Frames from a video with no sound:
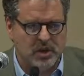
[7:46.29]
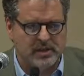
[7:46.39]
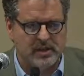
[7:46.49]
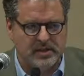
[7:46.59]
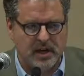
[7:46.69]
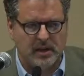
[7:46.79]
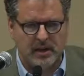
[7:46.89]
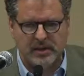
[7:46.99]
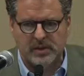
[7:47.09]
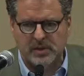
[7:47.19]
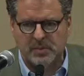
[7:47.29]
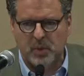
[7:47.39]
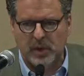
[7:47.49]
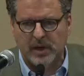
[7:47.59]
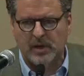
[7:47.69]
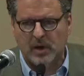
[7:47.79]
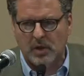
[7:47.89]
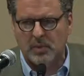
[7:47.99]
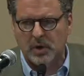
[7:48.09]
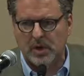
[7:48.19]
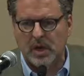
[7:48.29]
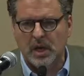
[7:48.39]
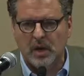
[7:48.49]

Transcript: Justice Douglas's point in Harper,